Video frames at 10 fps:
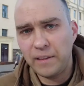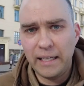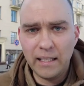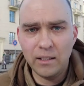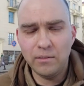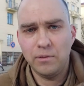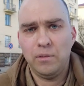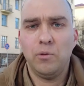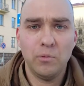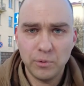thing,
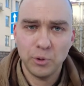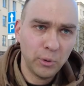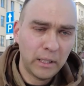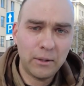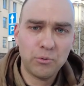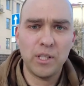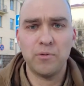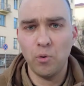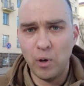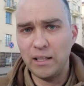two countries
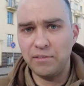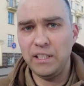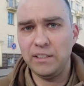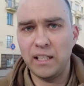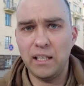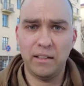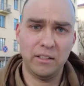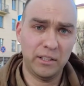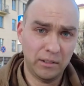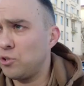for one visa.
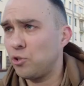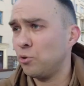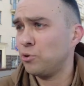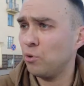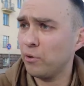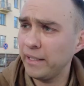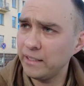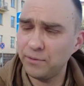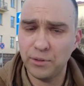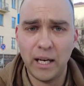The short story
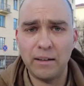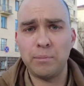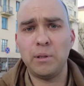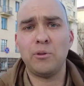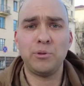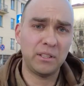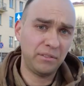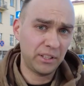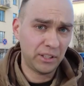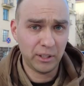is, if you have a Belarusian
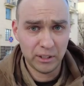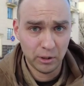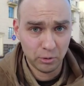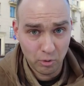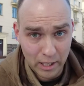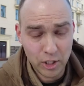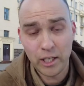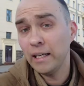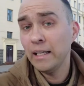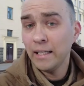visa, you can go to
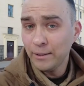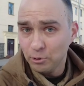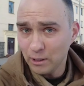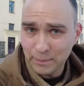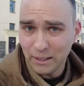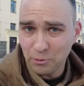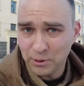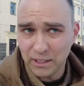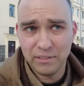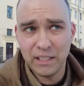Russia using
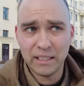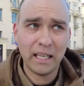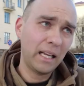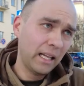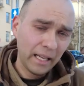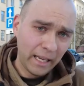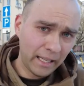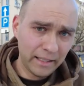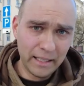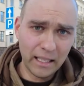Belarusian visa,
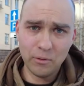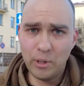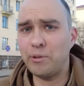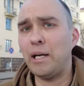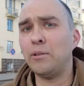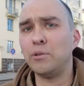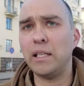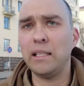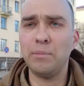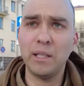and the other way around.
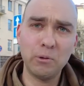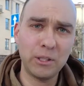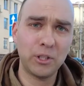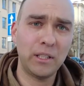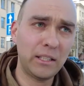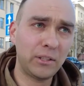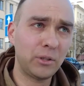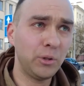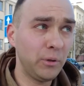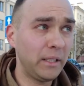And the big question is,
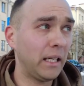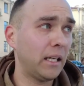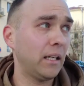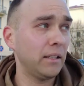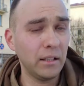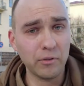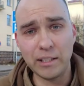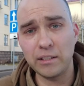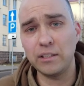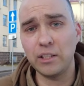could the
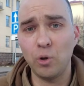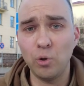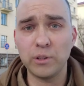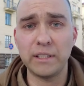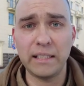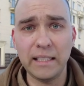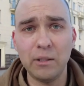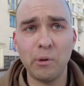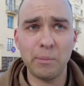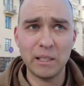residency holders
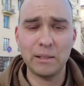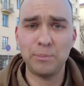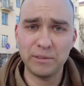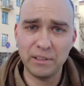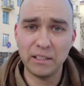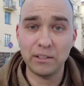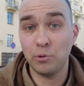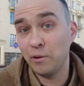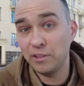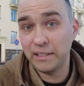here with multiple visas
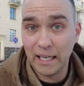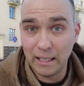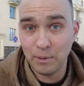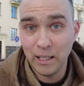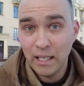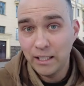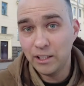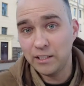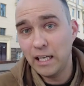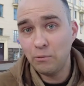do the same?
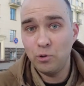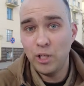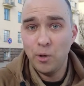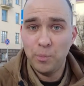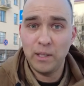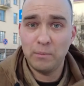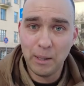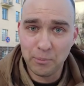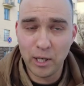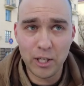Because that would open them
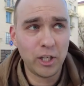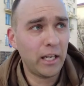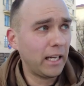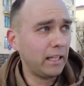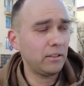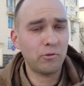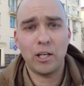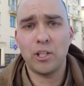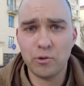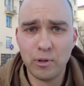up Russia and
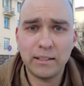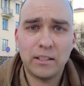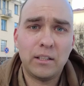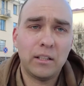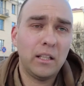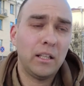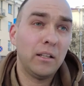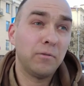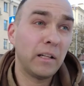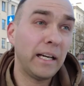Russian transit
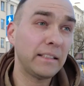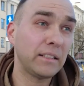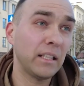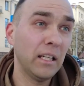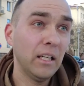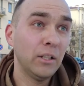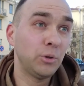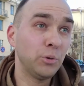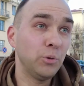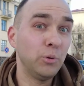flights
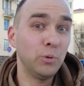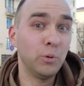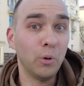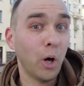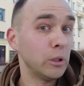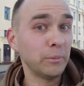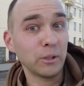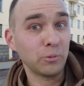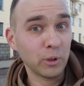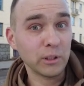to
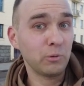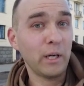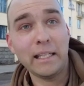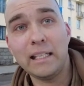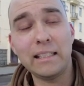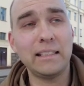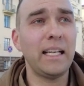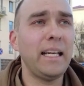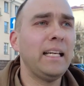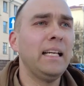almost worldwide, let's
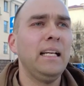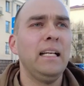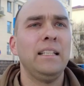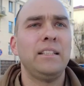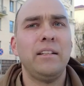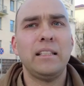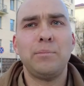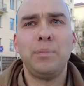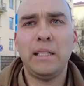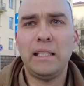say. So that's
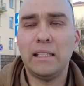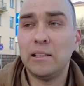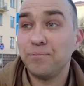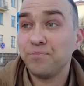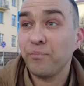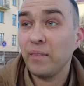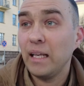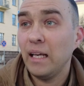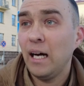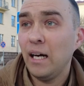a big deal.
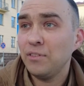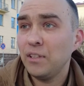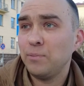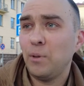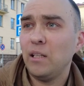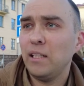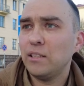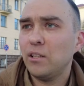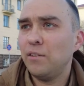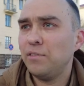After
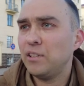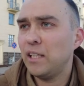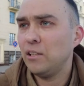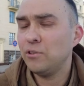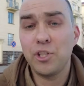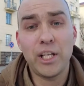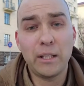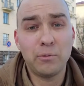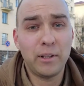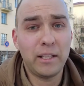Smolensk office, I also
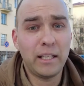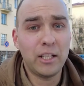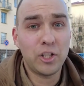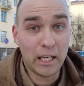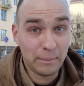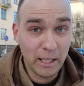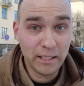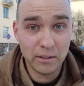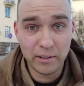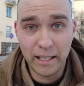checked with the
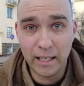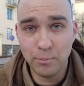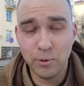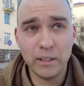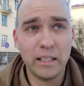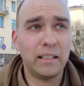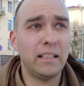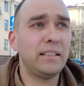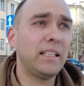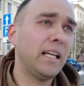Sheremetyevo airport, and
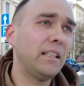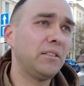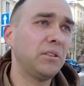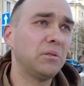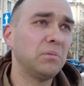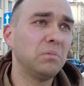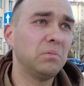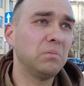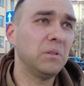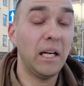they said,
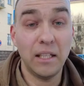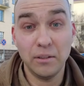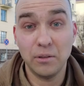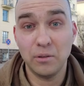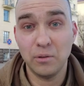guys,